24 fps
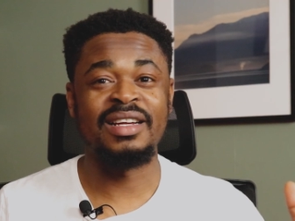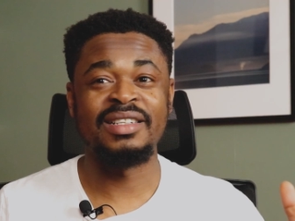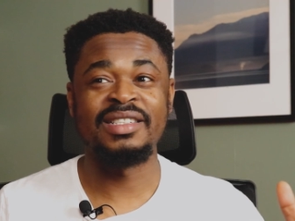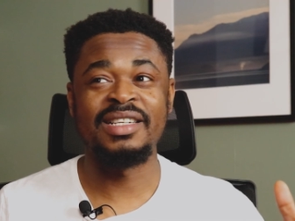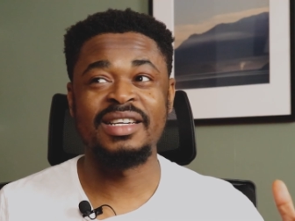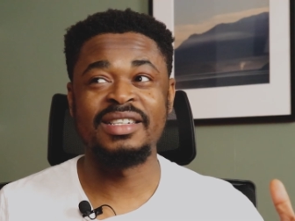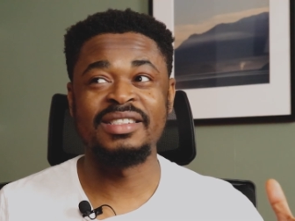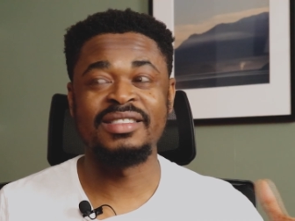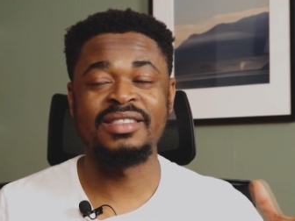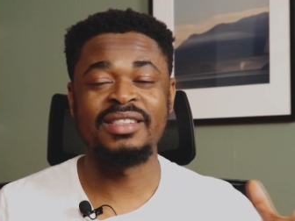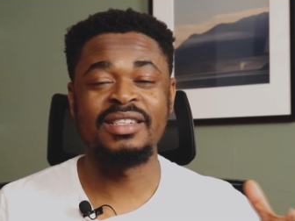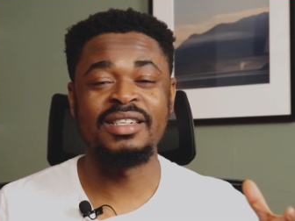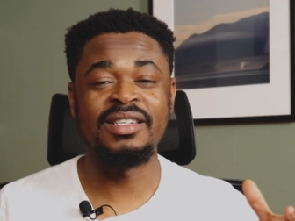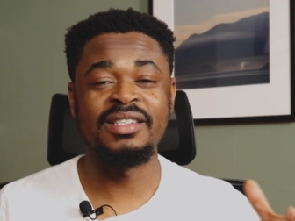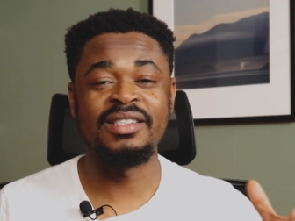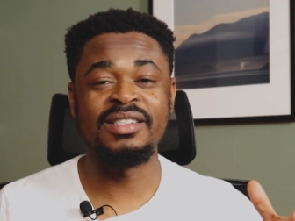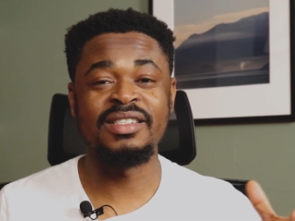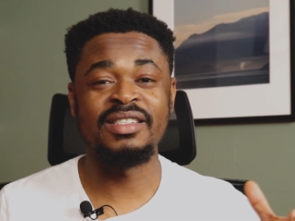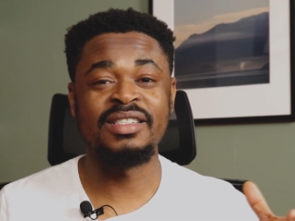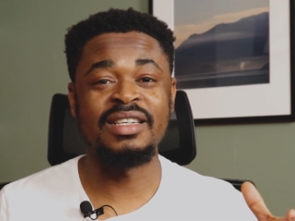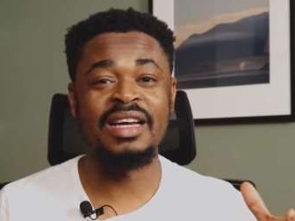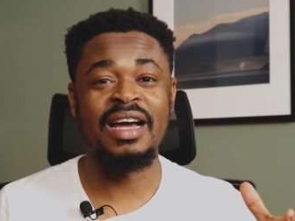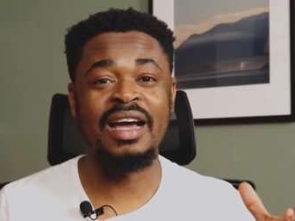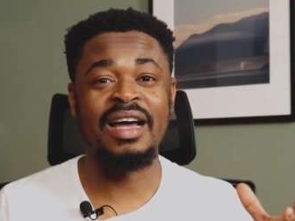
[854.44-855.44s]
like I said, it's
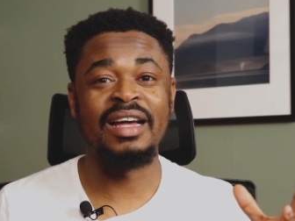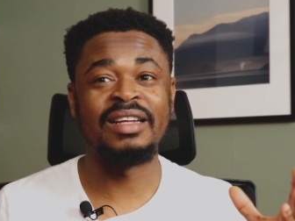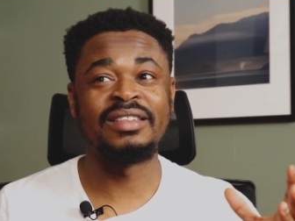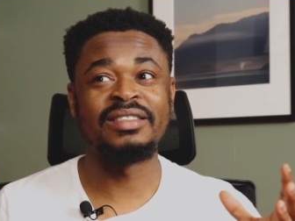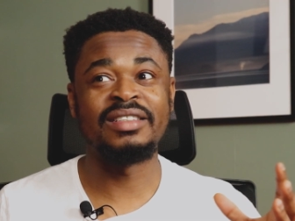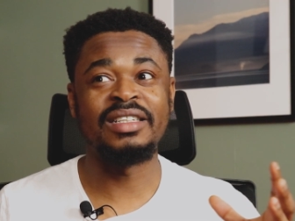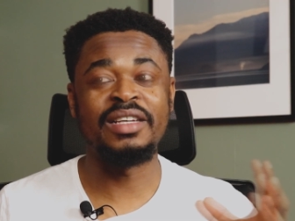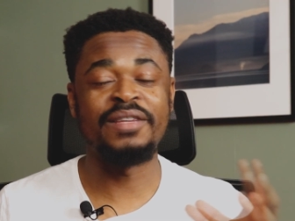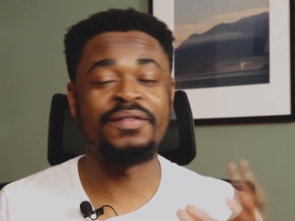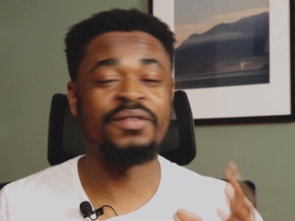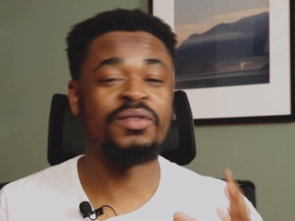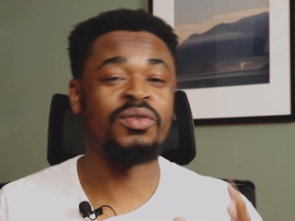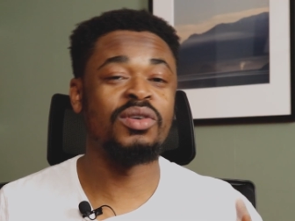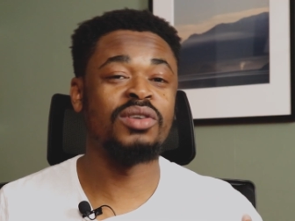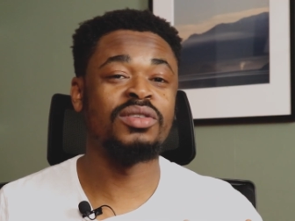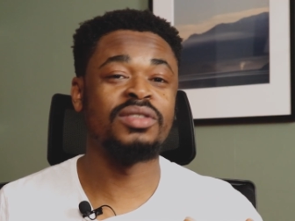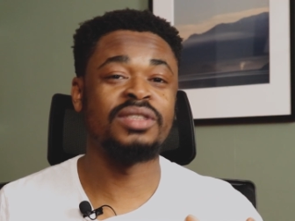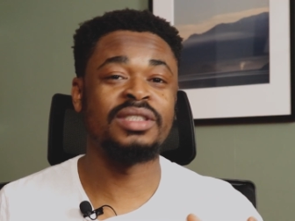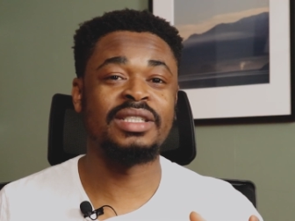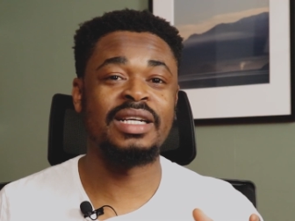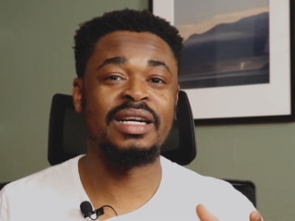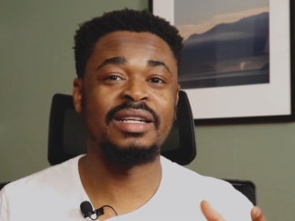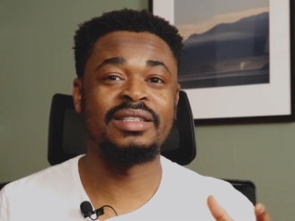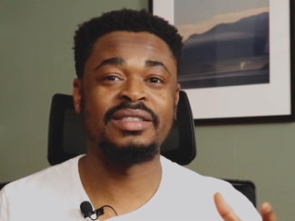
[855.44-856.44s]
easy, and if you
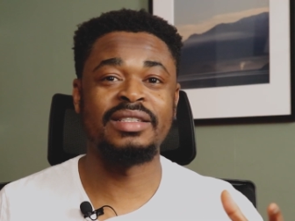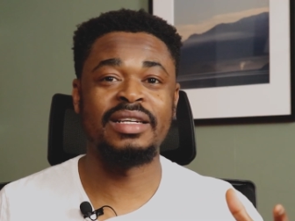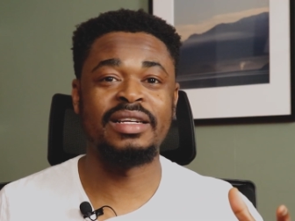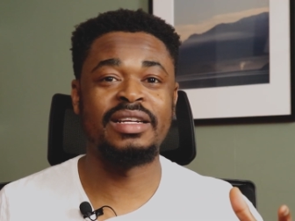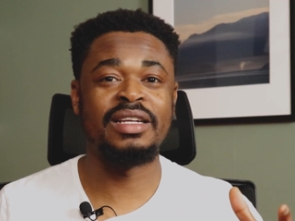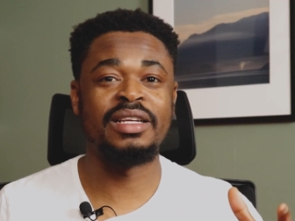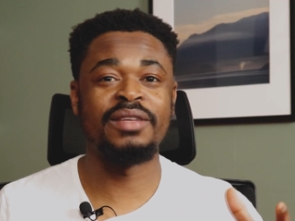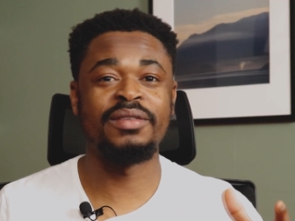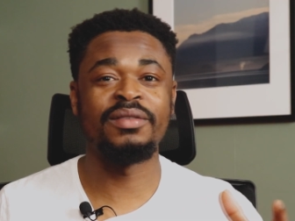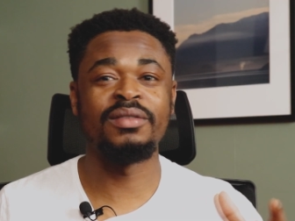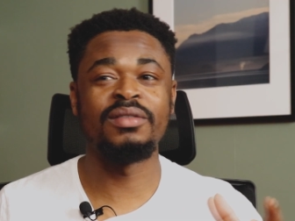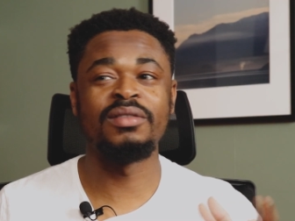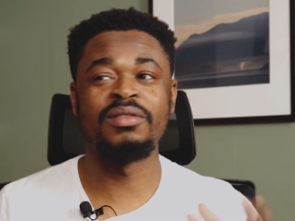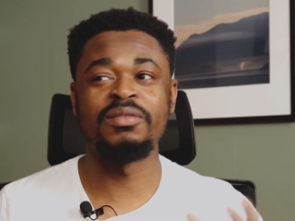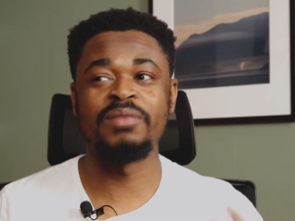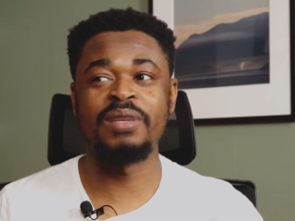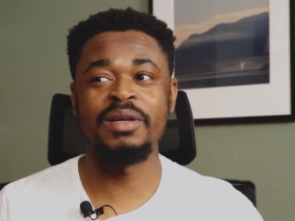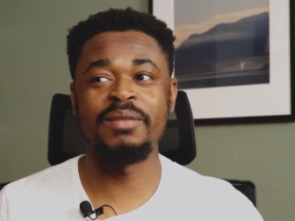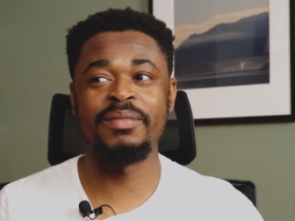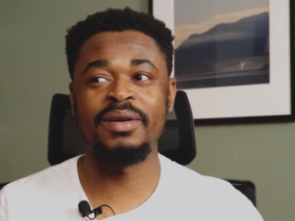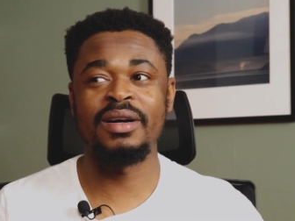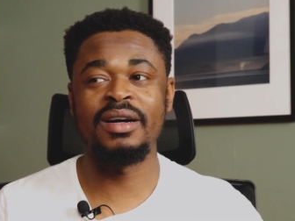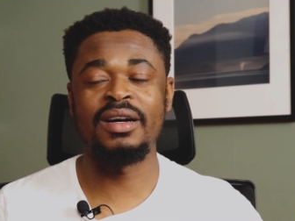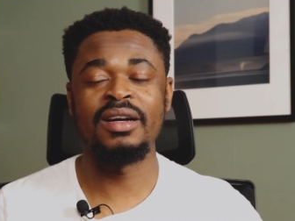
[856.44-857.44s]
want to start selling,
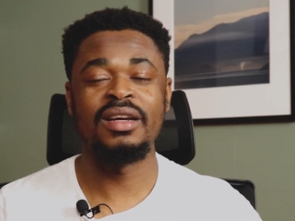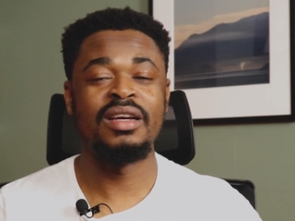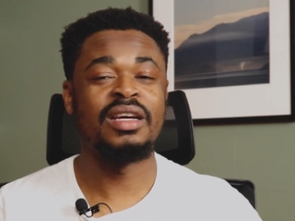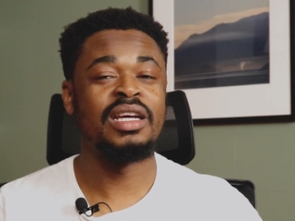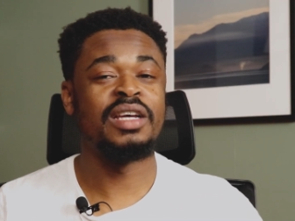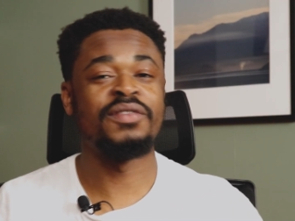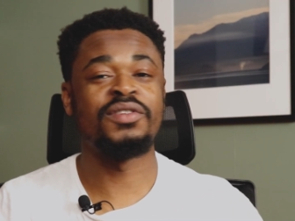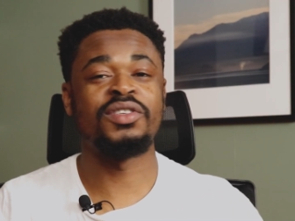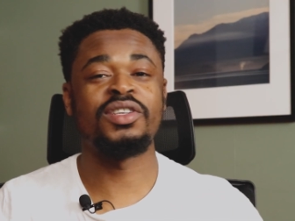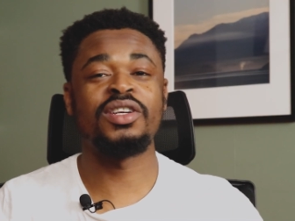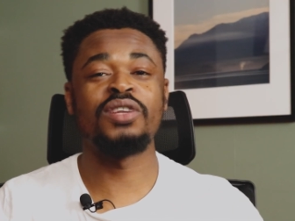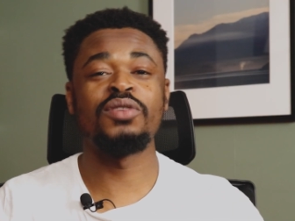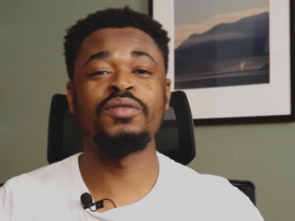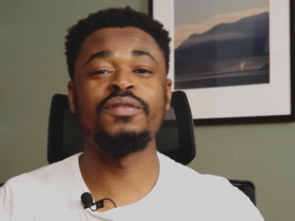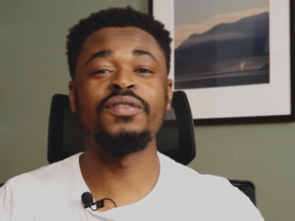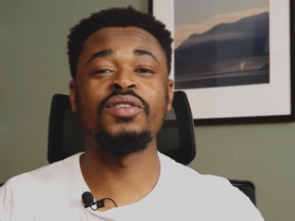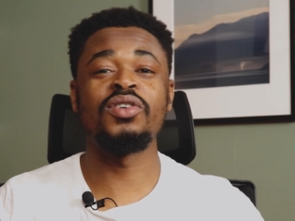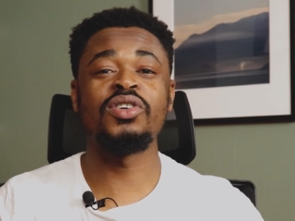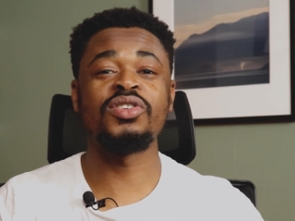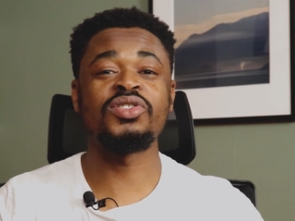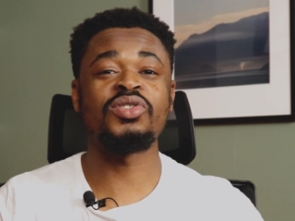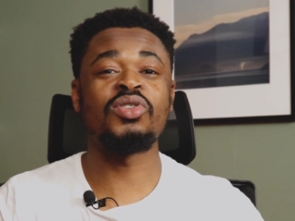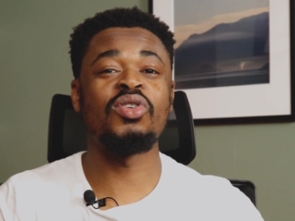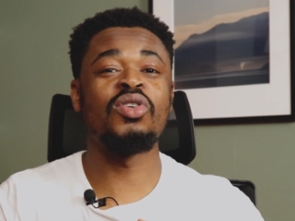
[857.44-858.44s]
remember if you're trying to
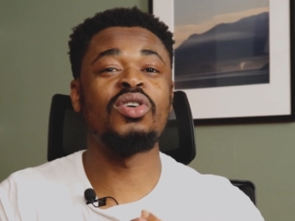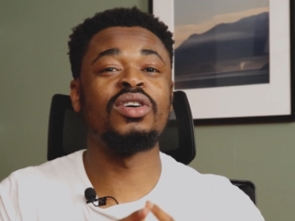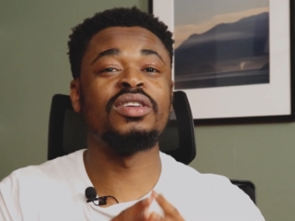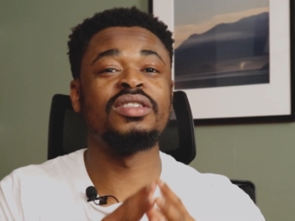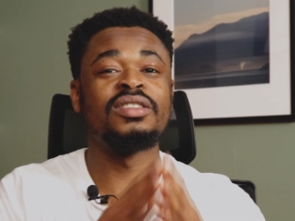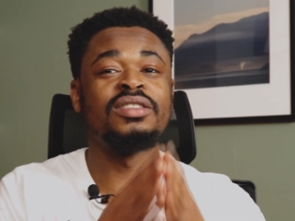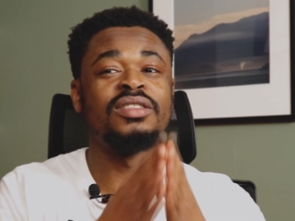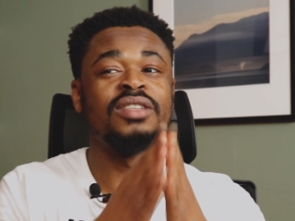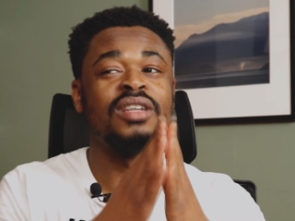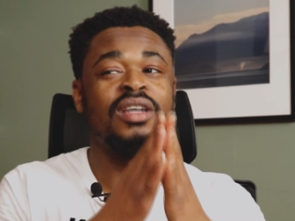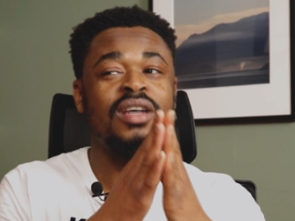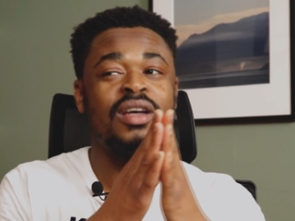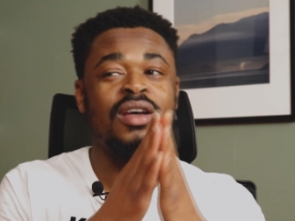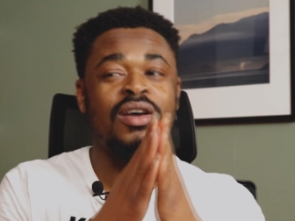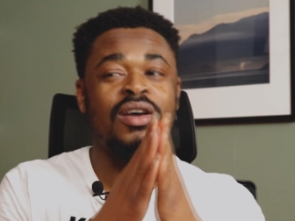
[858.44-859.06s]
focus on